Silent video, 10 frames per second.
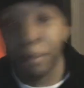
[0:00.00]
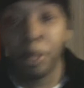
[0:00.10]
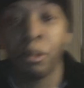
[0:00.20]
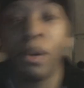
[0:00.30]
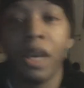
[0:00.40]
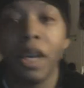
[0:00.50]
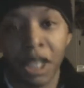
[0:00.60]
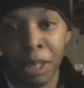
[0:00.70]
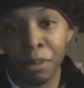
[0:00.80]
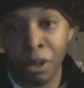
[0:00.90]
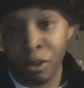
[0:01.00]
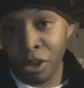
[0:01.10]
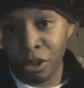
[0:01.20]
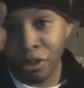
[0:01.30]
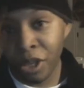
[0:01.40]
people. Keep the
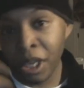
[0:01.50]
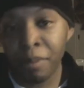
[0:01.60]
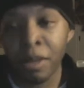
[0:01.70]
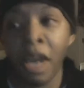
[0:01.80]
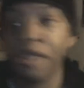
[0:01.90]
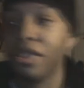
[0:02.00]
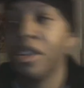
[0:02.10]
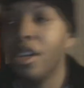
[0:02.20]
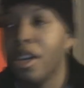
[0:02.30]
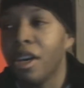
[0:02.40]
original theme. Yes.